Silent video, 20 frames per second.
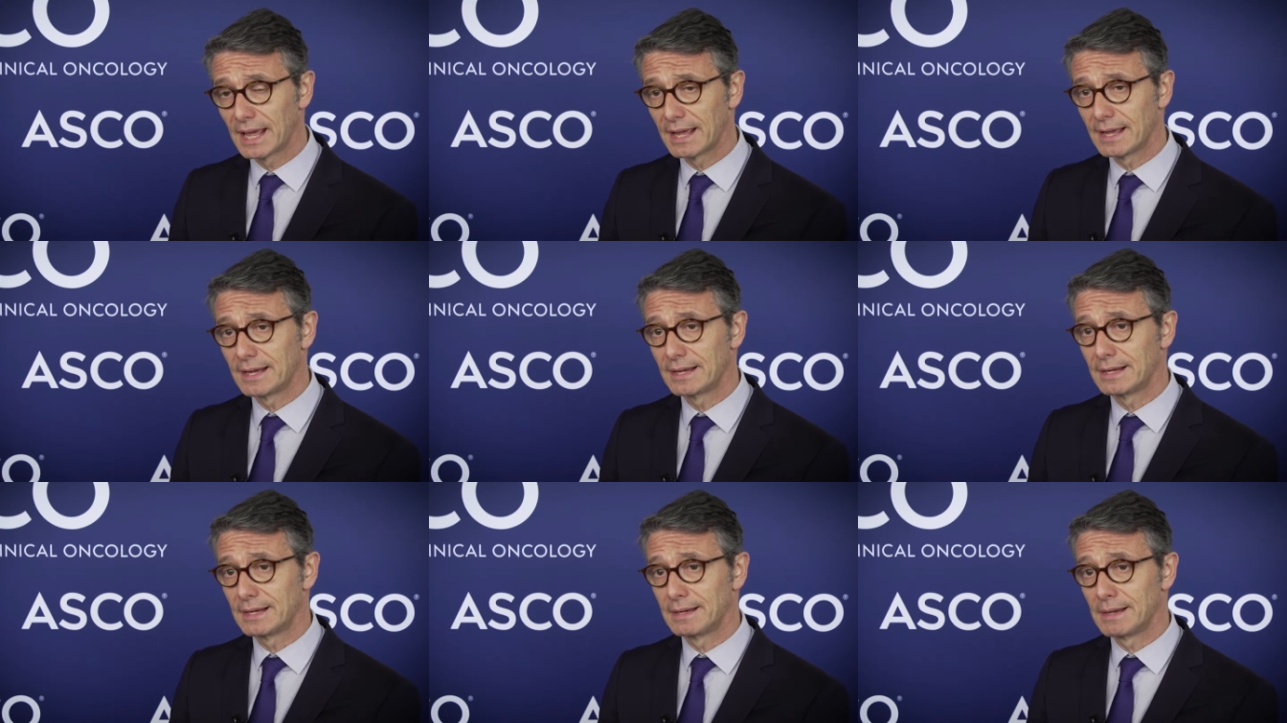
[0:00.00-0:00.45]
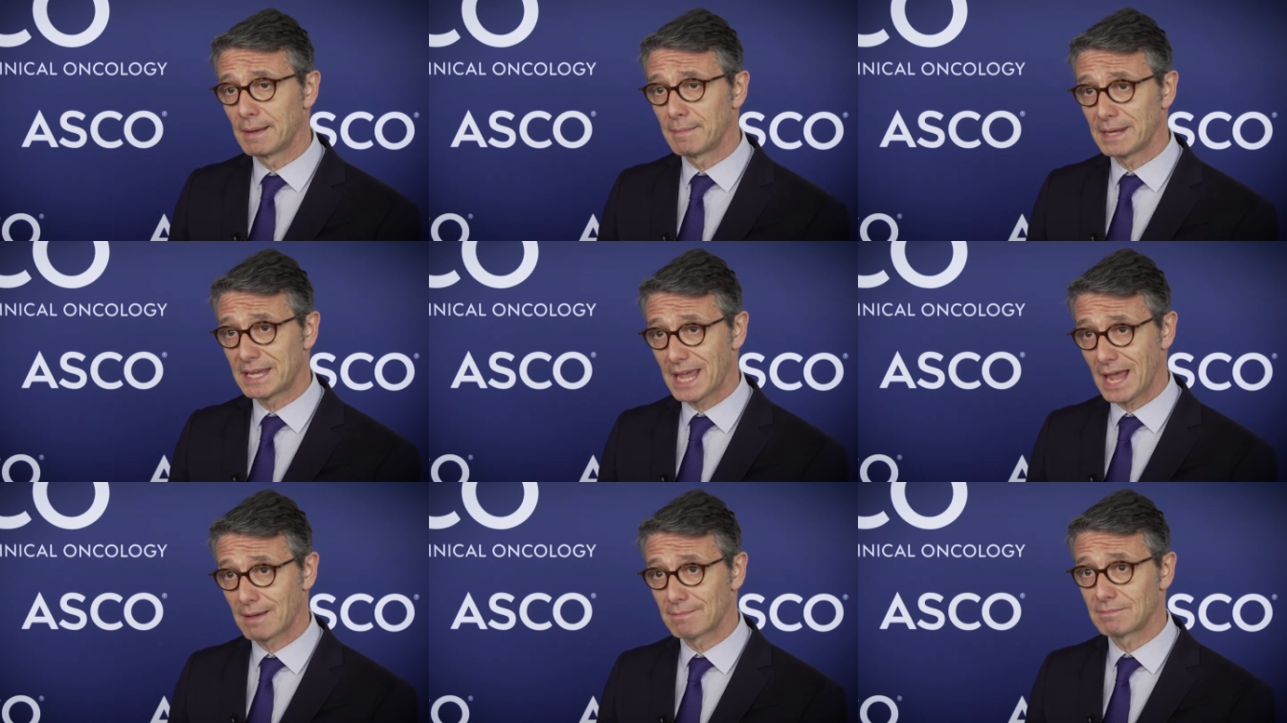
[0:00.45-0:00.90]
uh,
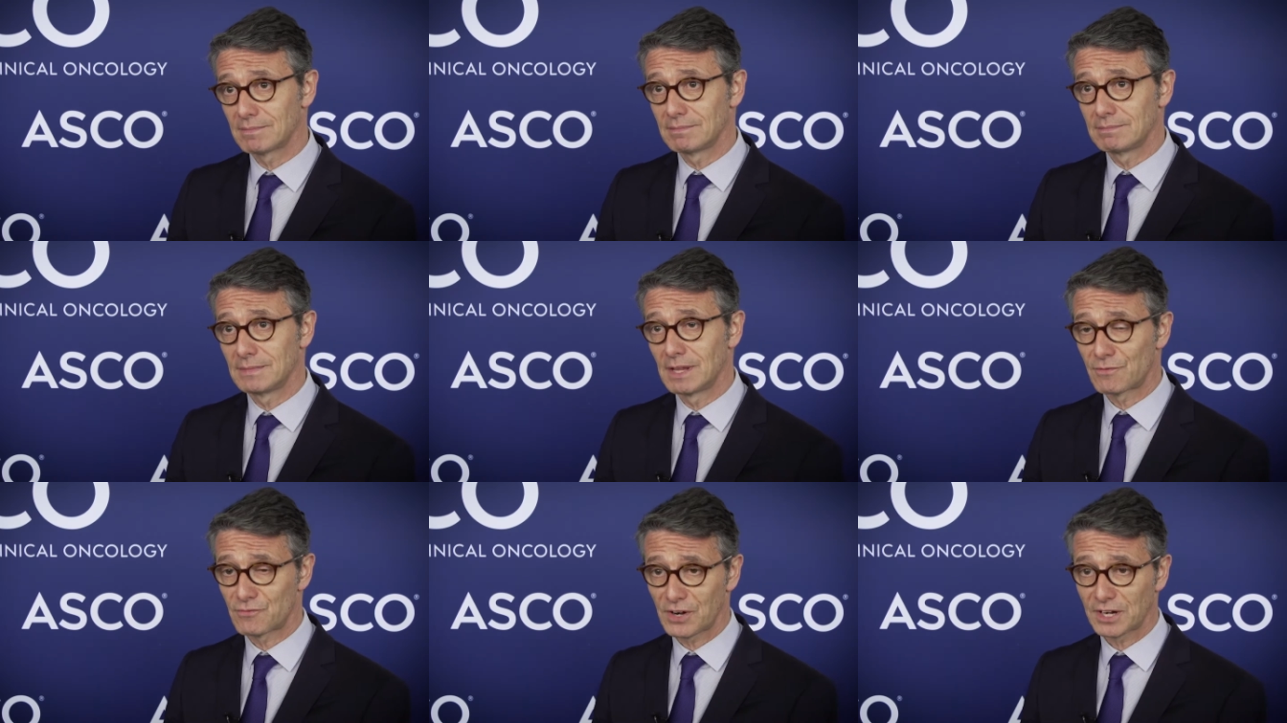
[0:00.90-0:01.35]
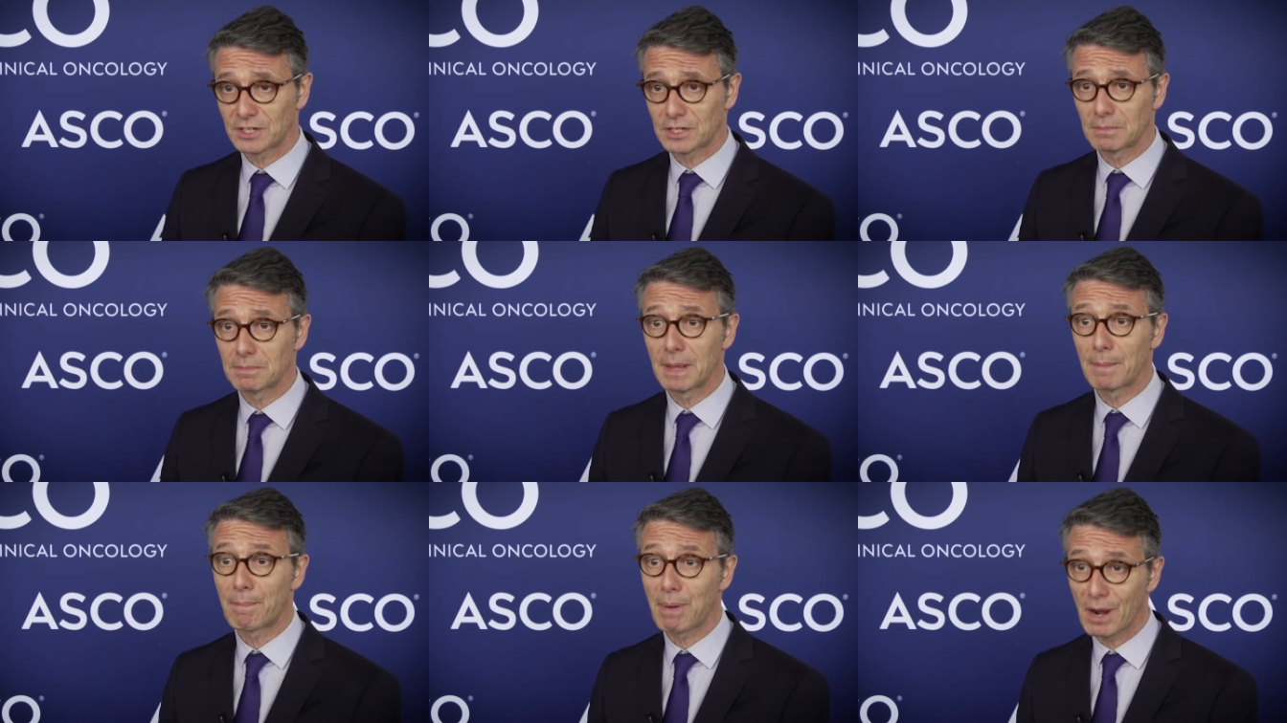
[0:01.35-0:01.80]
became
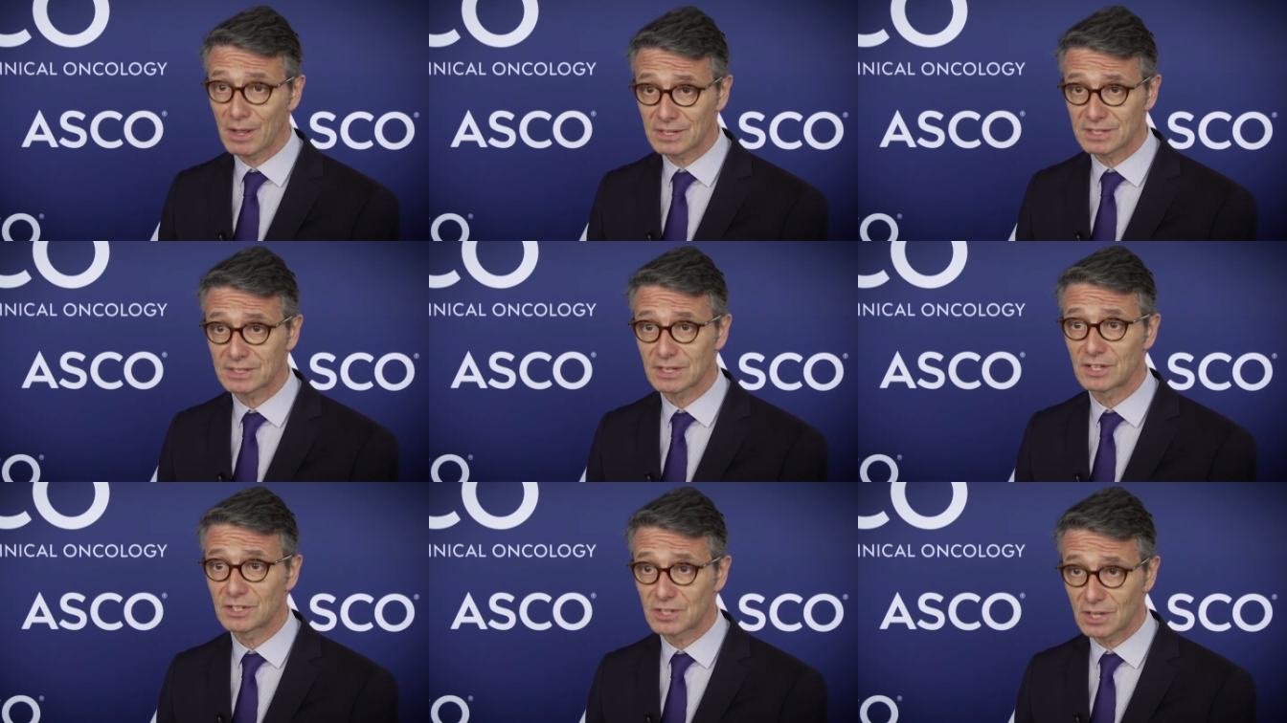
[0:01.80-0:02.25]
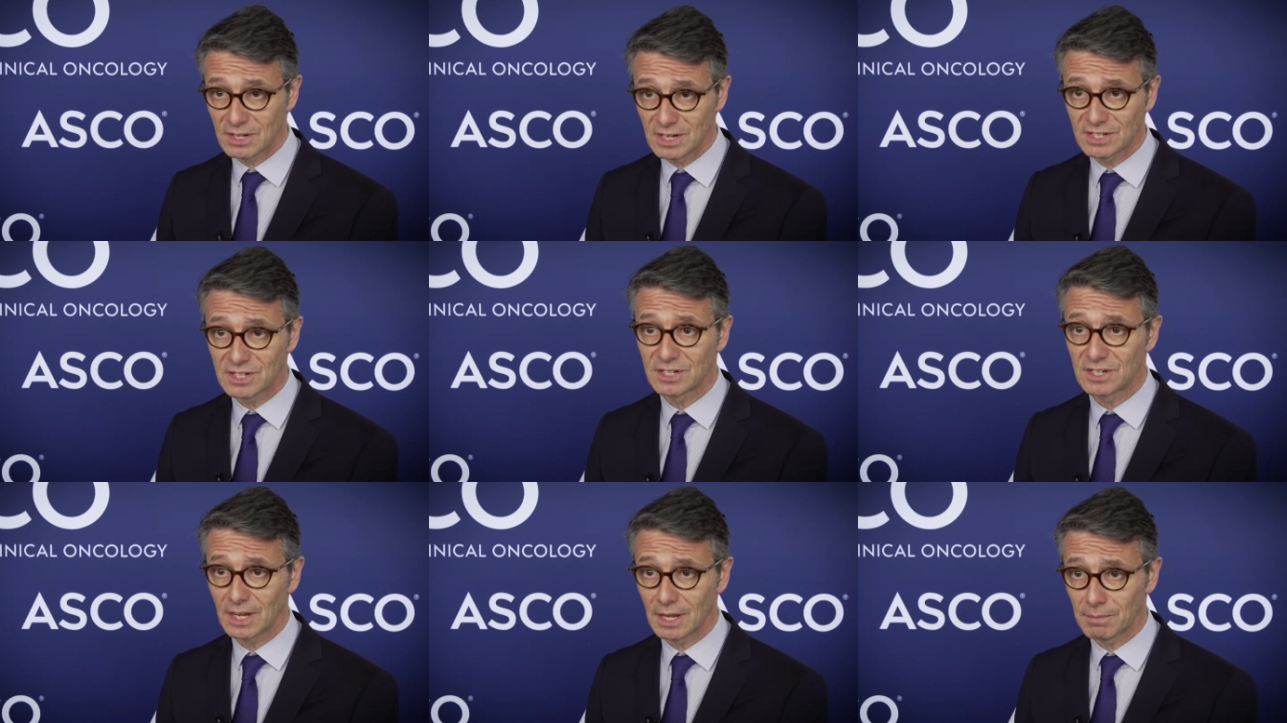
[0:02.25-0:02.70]
nephrectomy plus
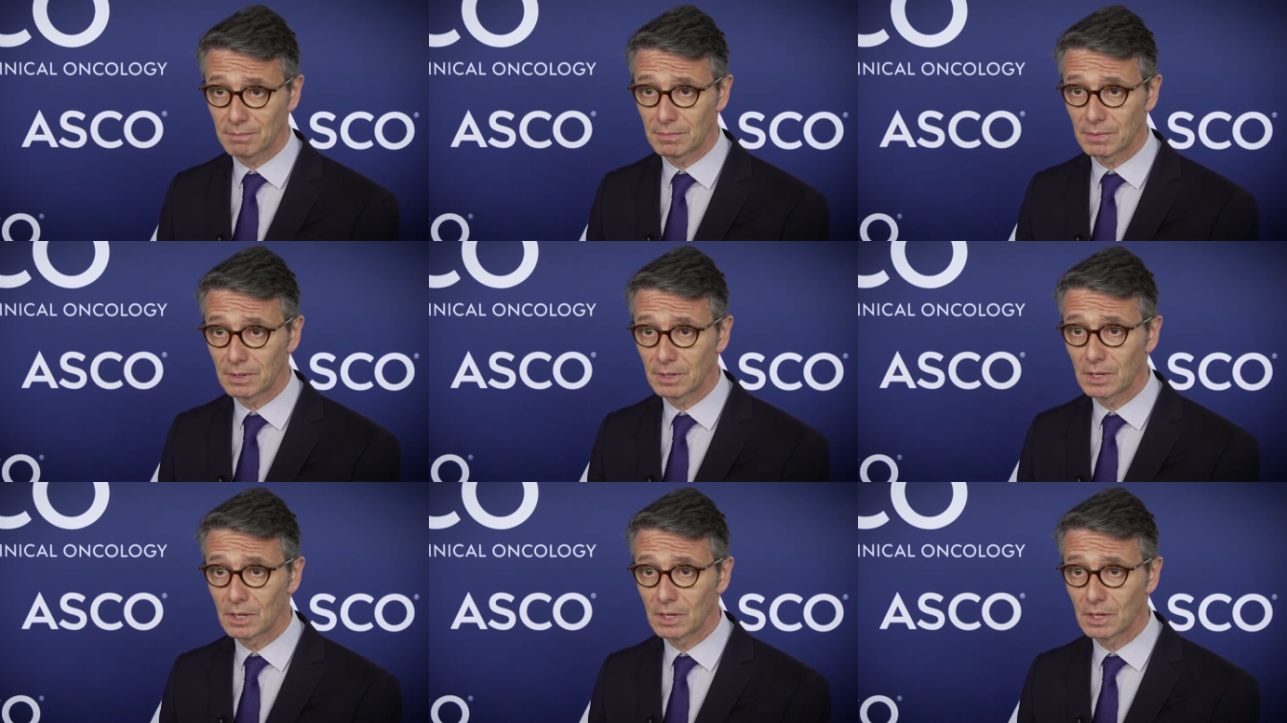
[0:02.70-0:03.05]
sunitinib,